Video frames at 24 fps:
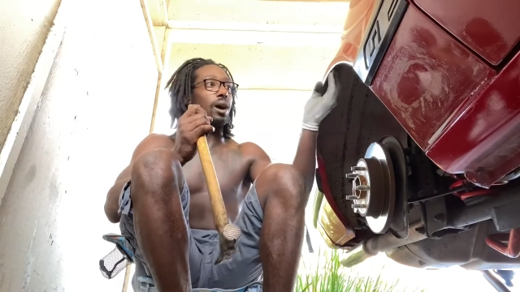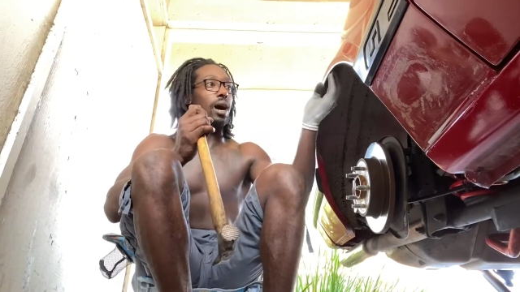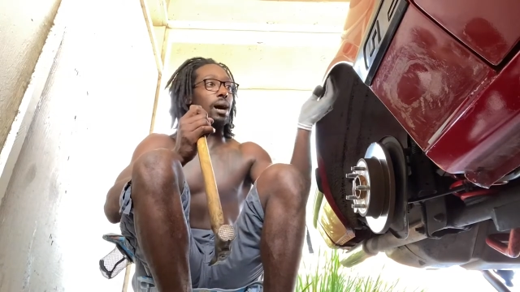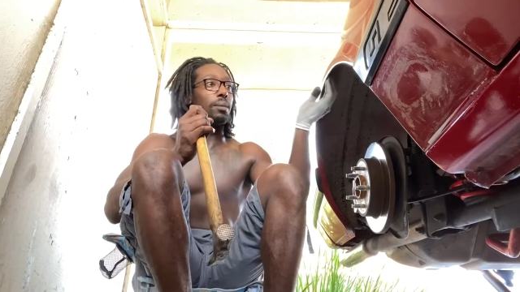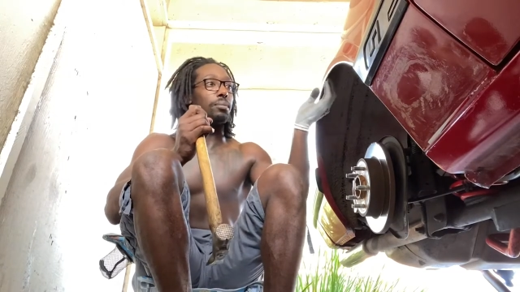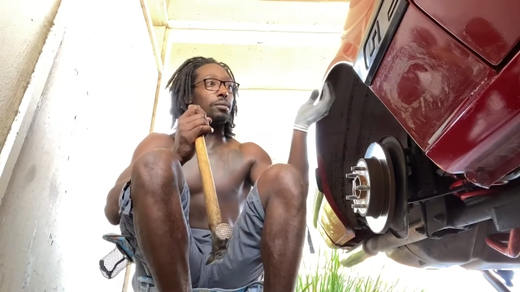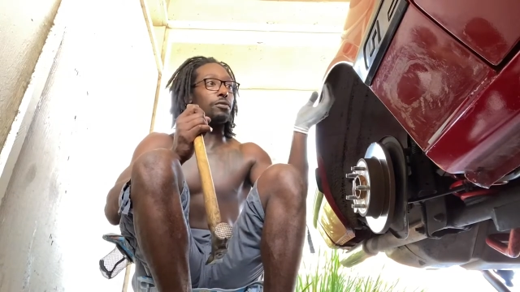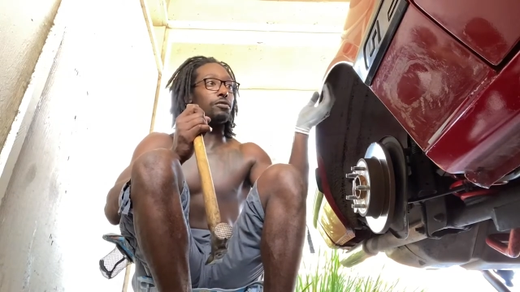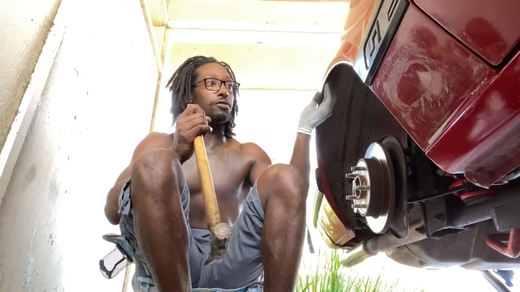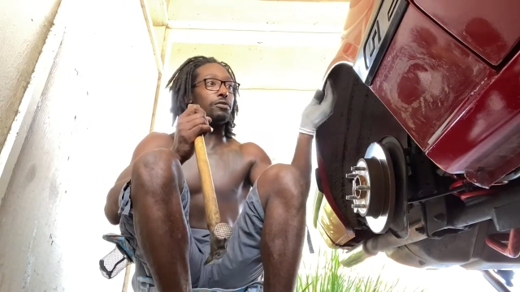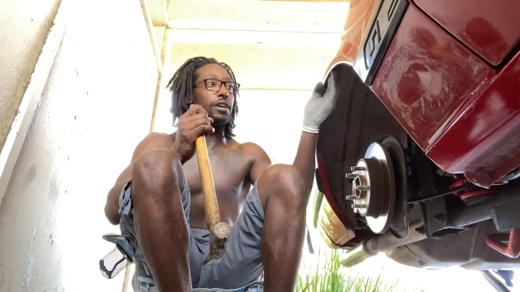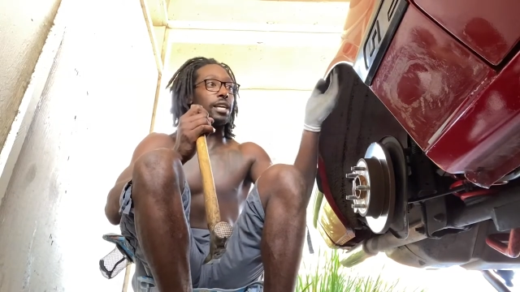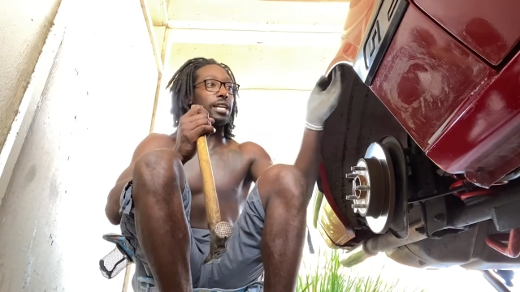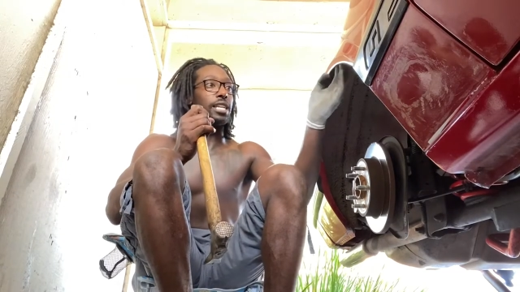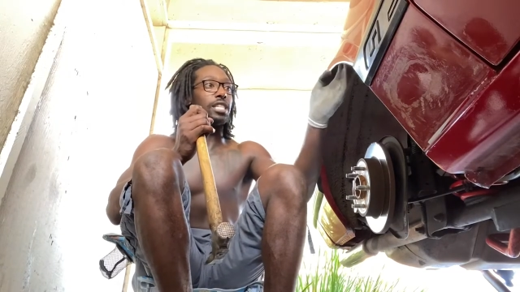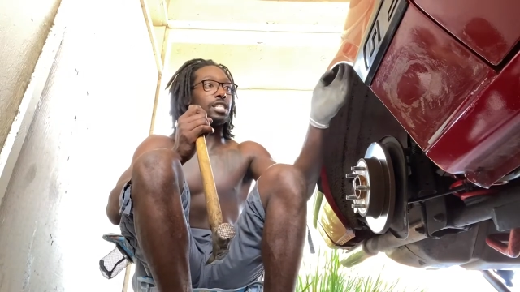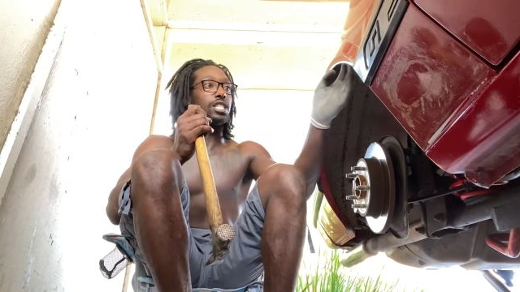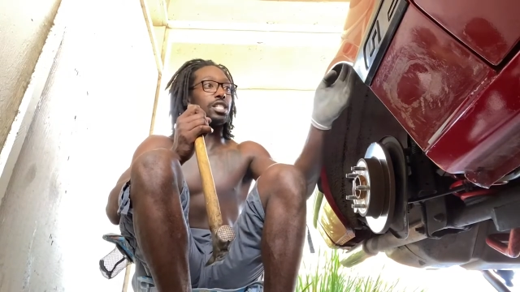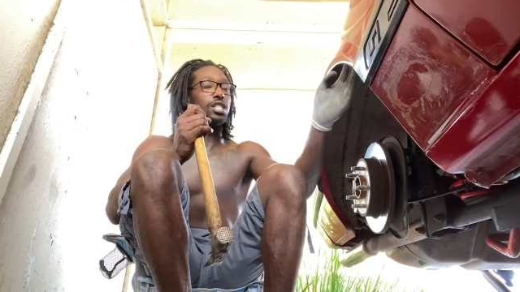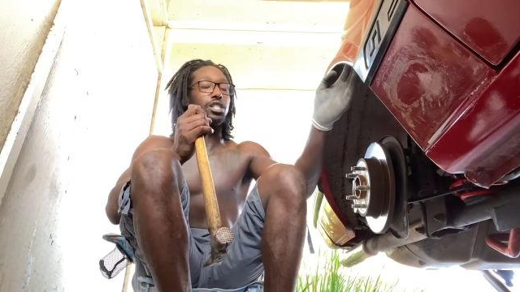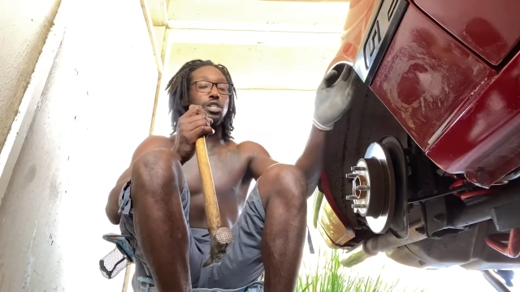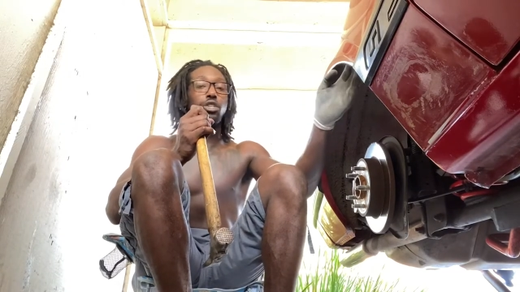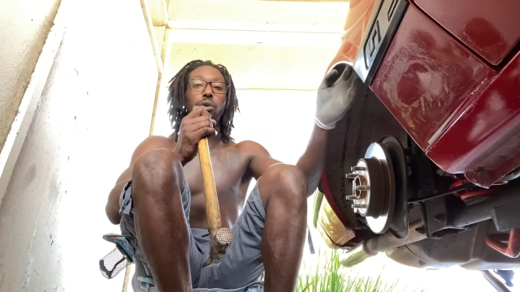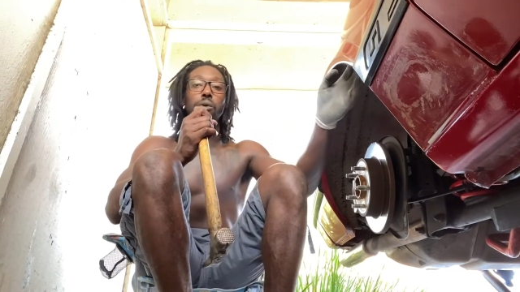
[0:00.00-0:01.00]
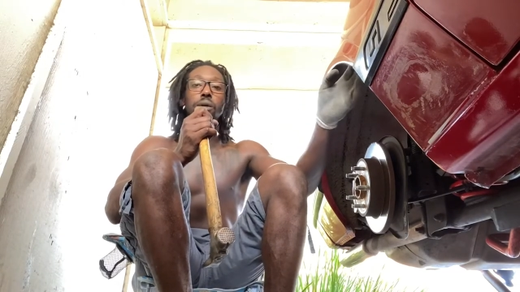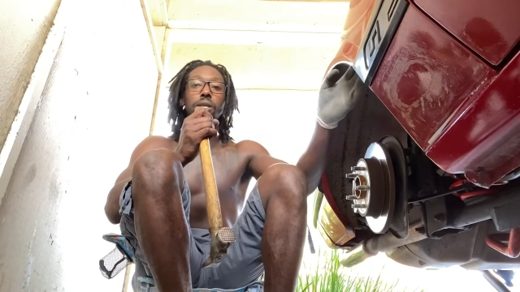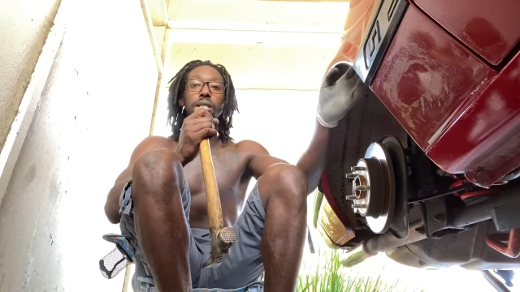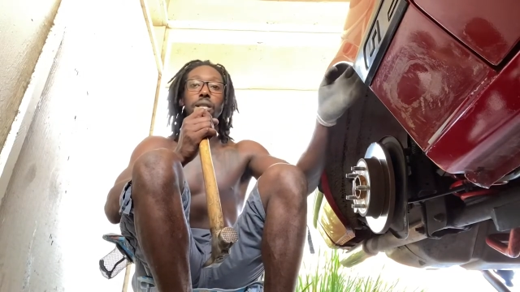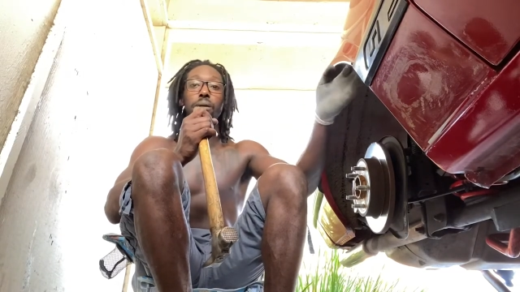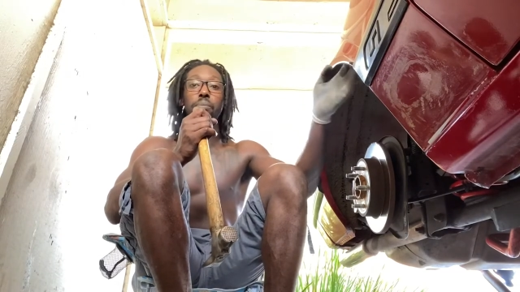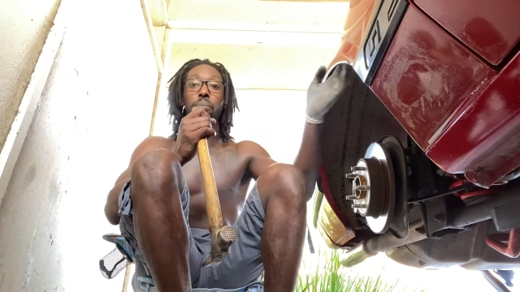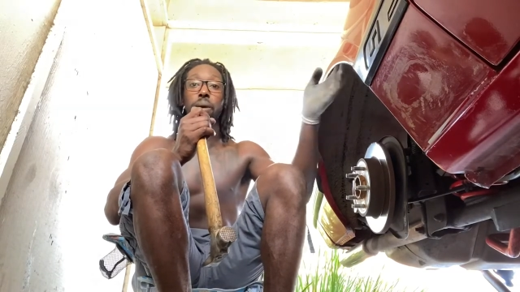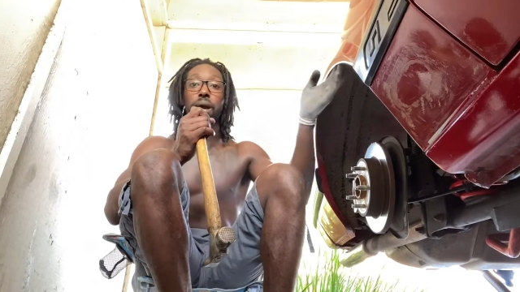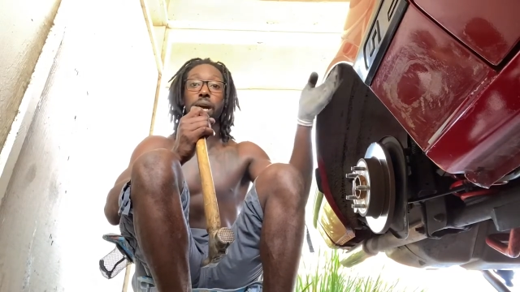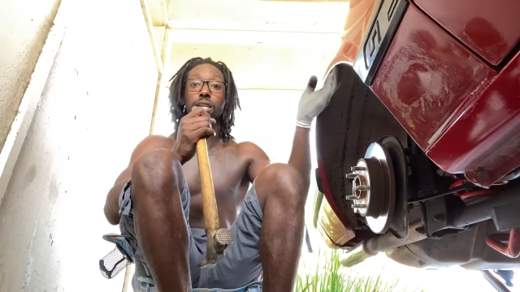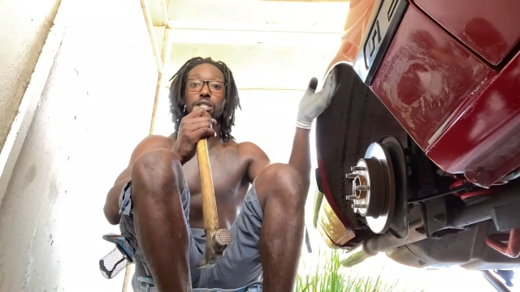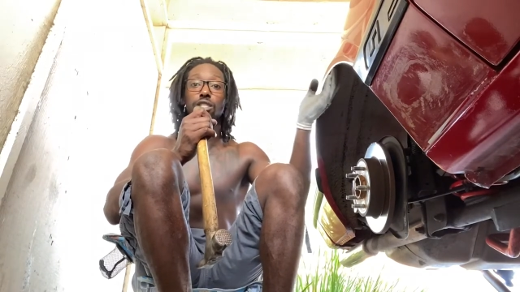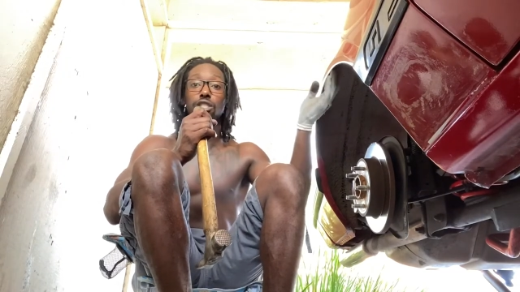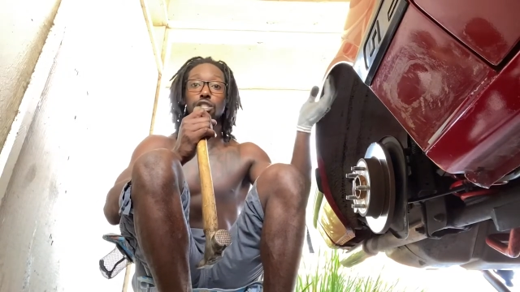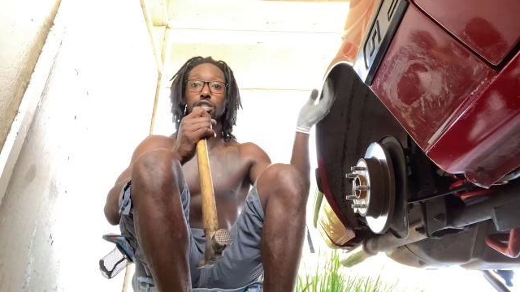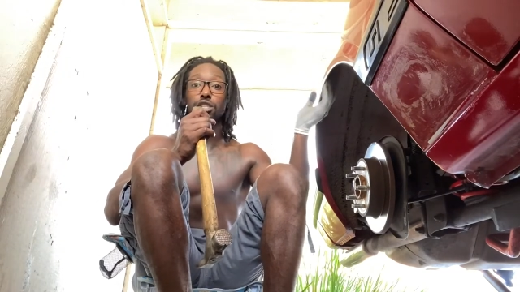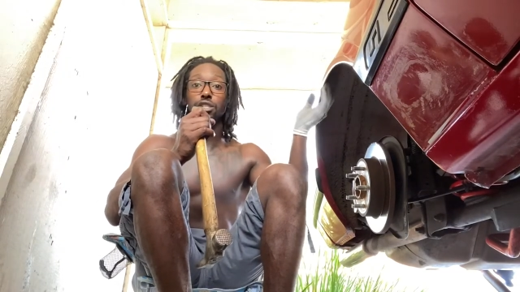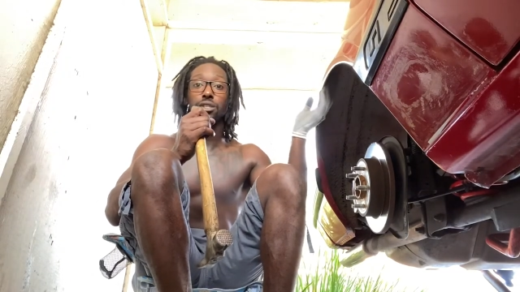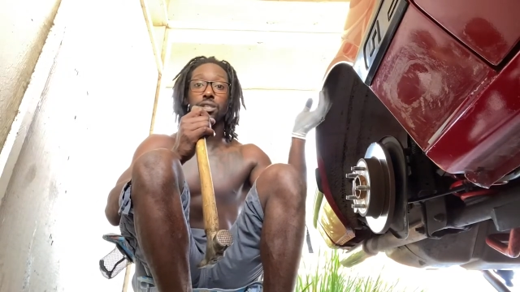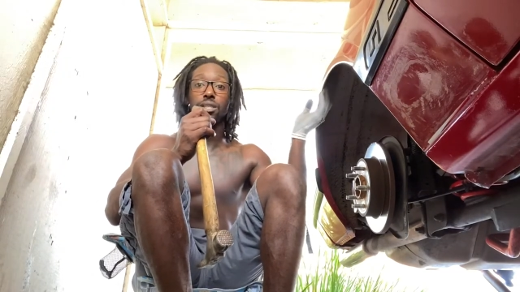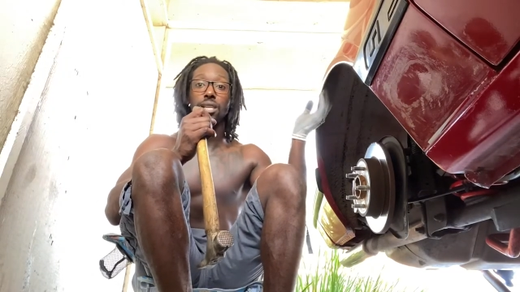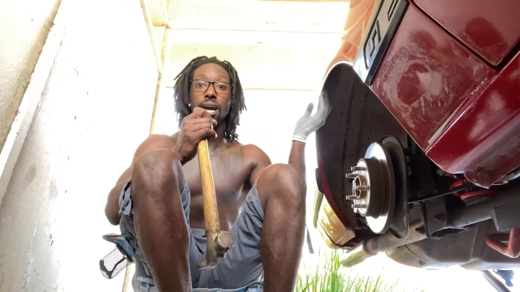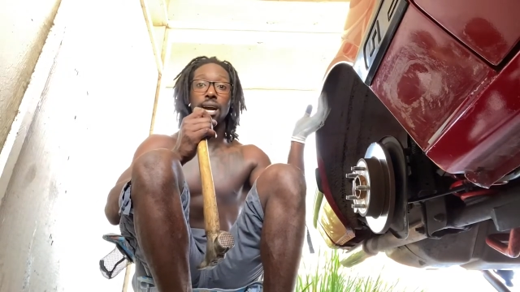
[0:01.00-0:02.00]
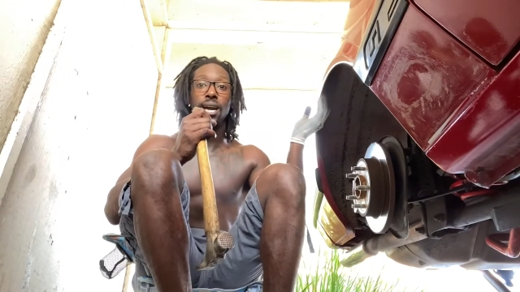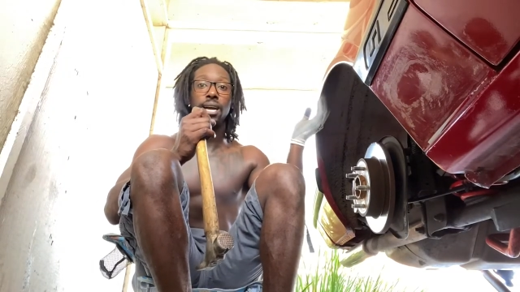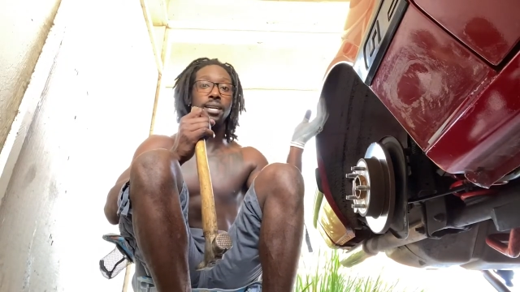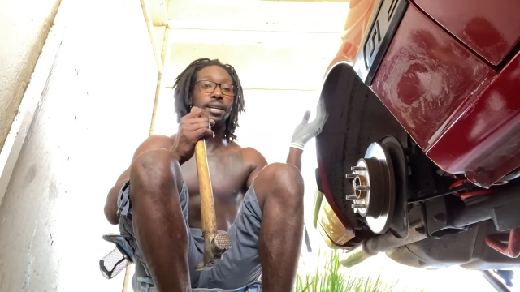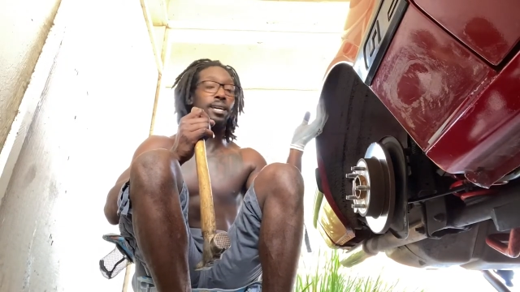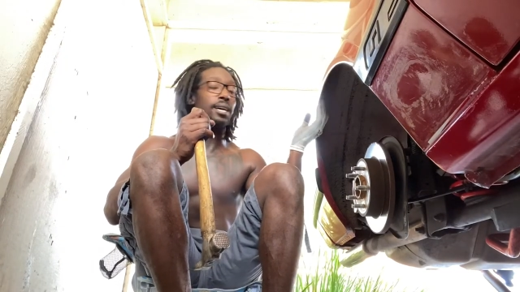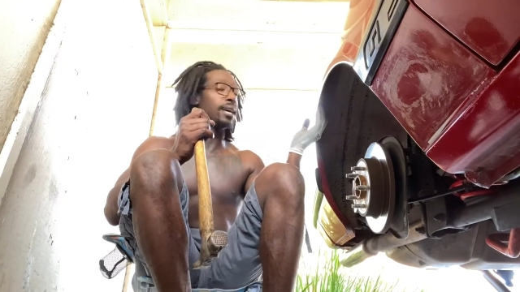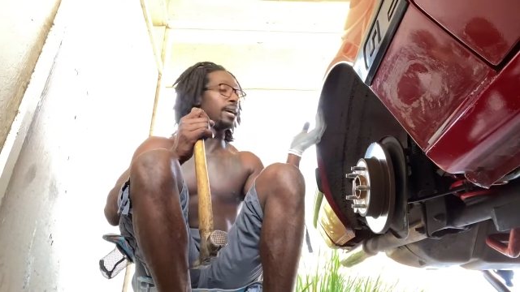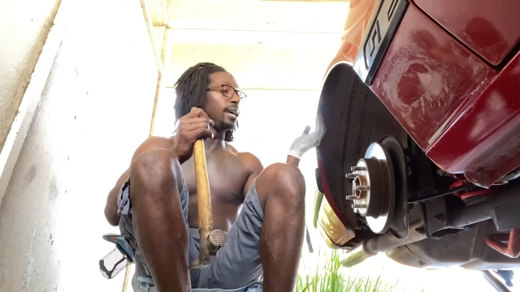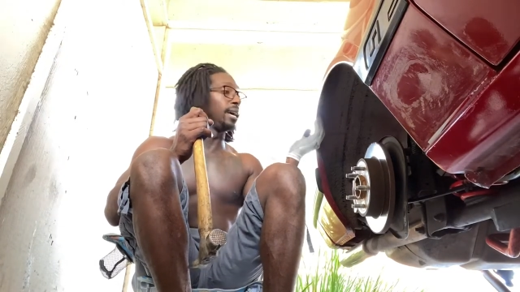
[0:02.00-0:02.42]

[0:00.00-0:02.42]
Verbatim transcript: I'm gonna finish doing the passenger side